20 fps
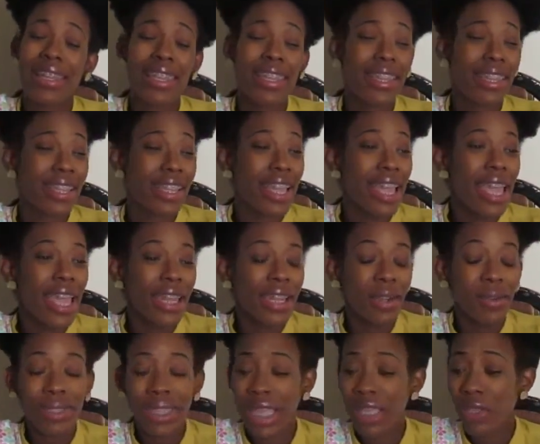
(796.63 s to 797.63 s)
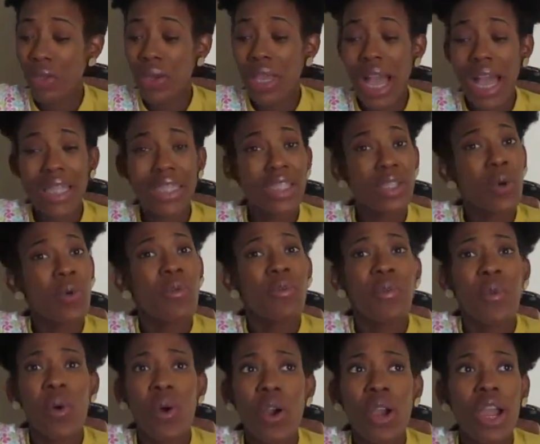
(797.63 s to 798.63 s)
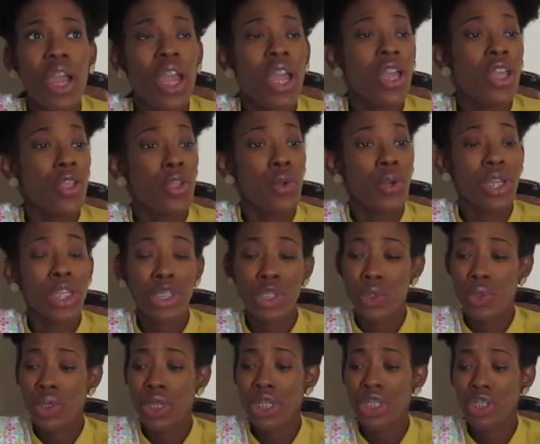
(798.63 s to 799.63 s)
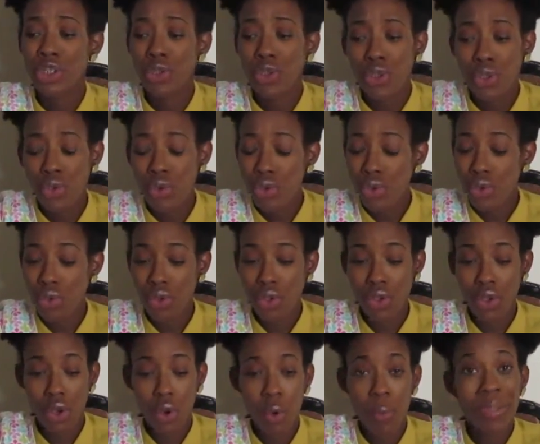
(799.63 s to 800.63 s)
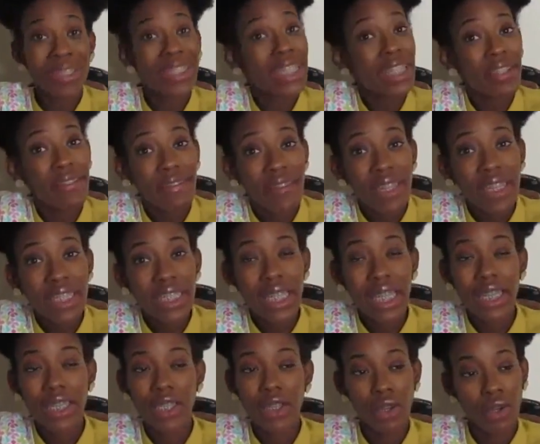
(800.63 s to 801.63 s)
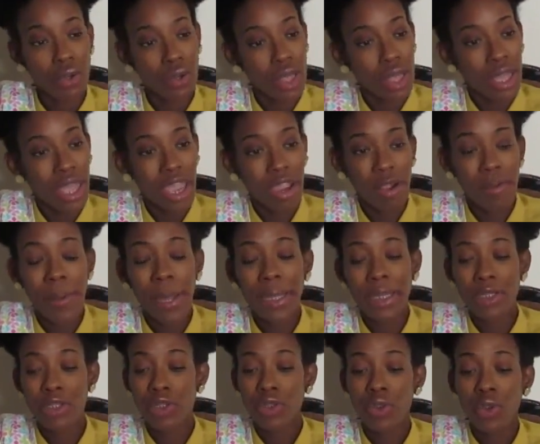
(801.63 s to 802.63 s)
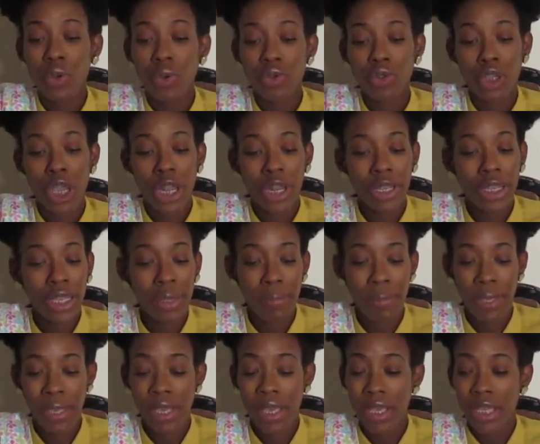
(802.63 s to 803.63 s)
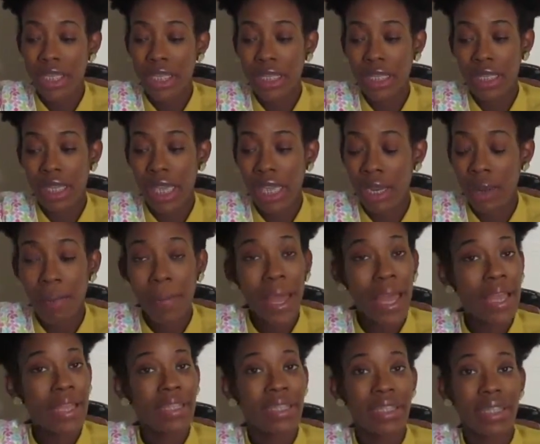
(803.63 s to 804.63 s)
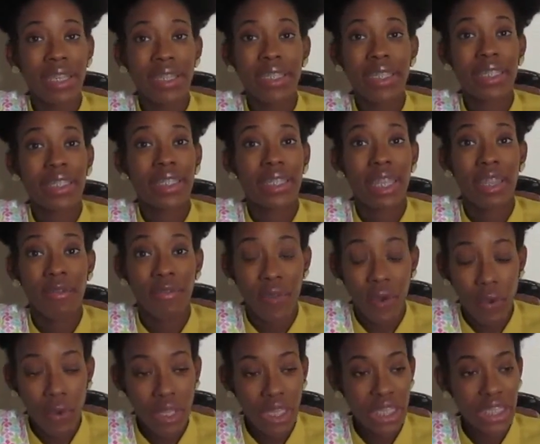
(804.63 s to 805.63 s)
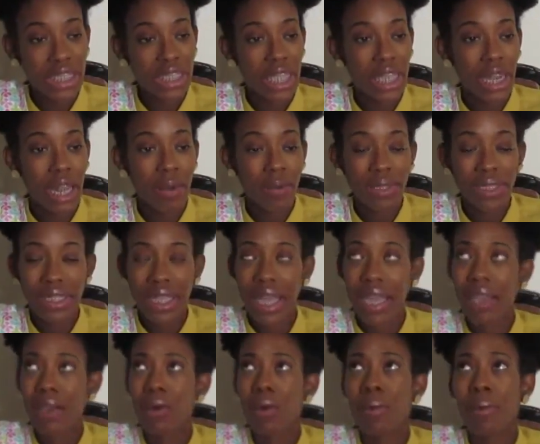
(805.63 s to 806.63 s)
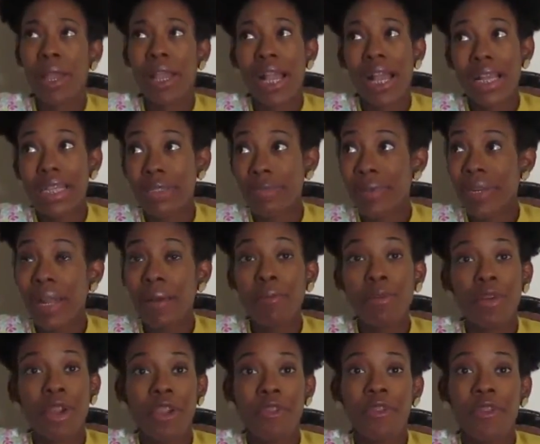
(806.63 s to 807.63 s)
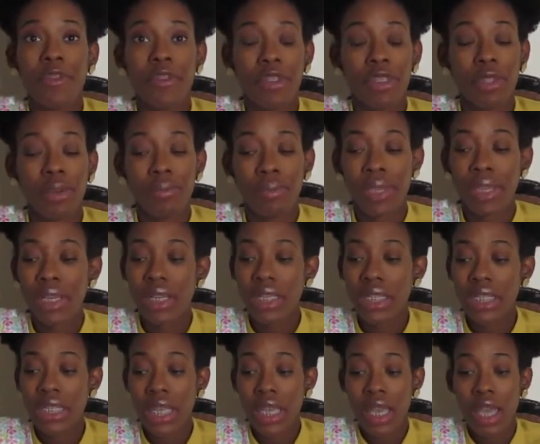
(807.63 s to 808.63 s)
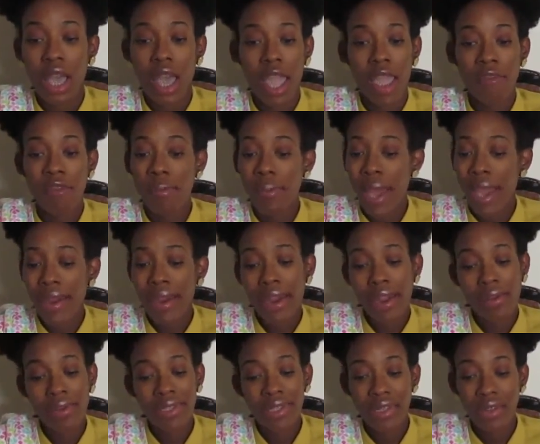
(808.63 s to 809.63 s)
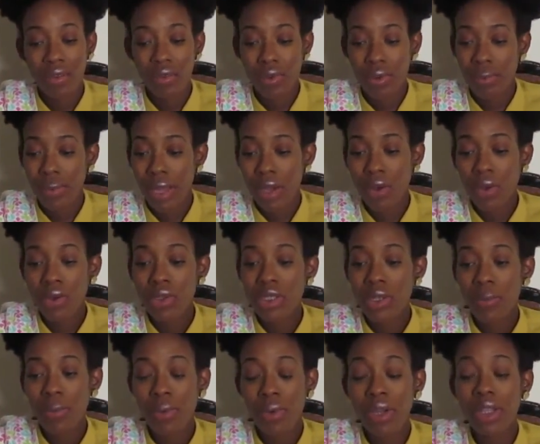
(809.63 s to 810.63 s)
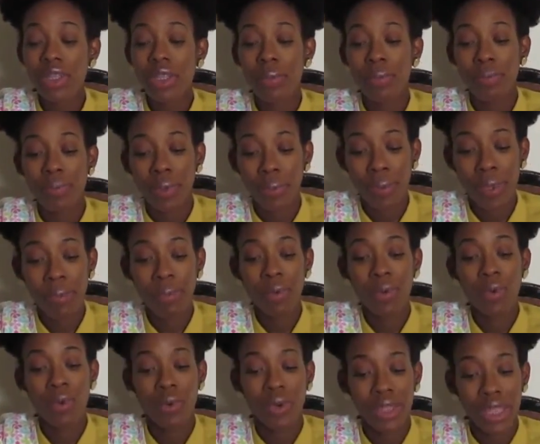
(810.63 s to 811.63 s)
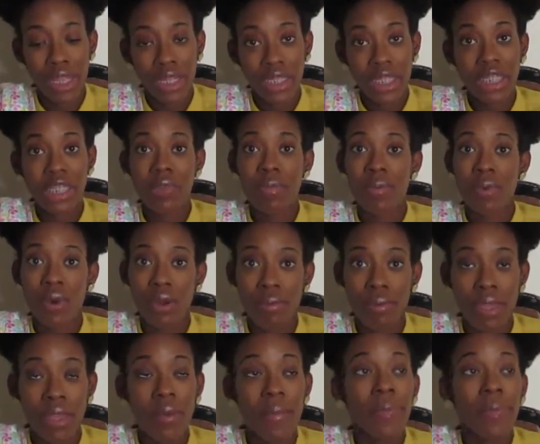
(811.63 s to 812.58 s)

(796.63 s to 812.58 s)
it. It was like, you got so far, you can do this. You're almost at the finish line. You know, everybody, you know, trying to get me in a mindset to stay focused, and I was like, oh my gosh. But I'm grateful for them, because everybody that was in the room, my whole support, the people who were there to support me,